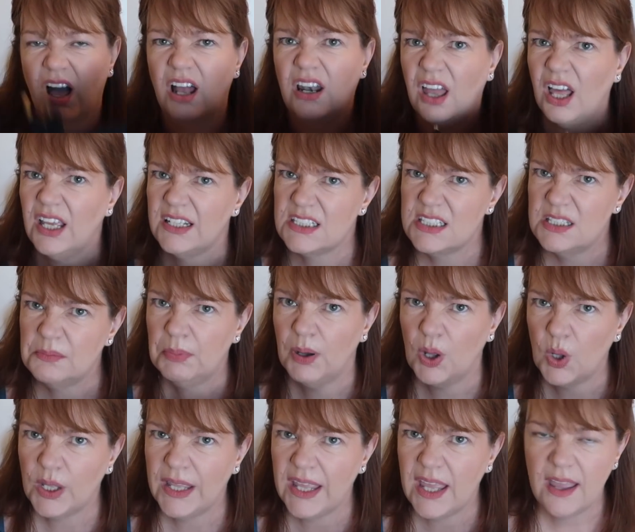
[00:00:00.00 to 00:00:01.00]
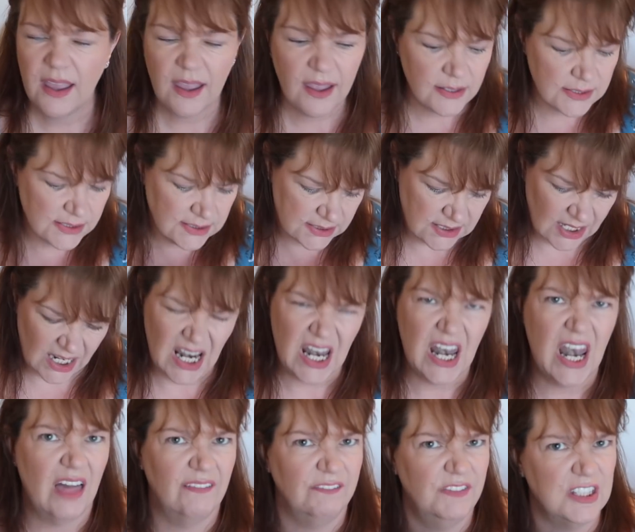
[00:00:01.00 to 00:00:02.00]
I liked the pockets,
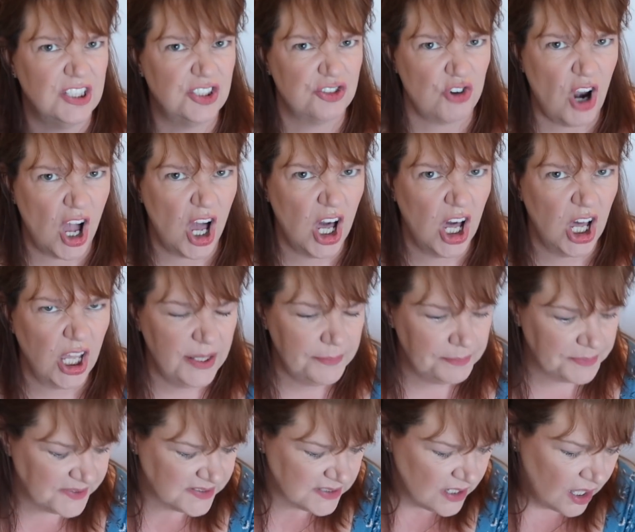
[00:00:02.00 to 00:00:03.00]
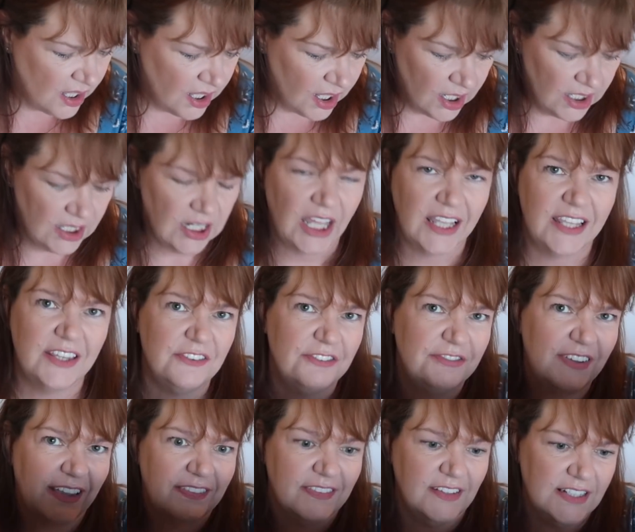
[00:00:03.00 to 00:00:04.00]
loved the stripes, liked the
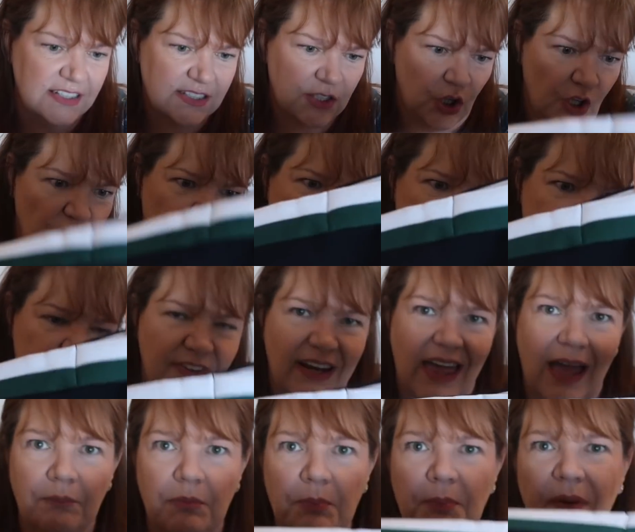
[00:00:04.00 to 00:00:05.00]
fact that it's got this flap.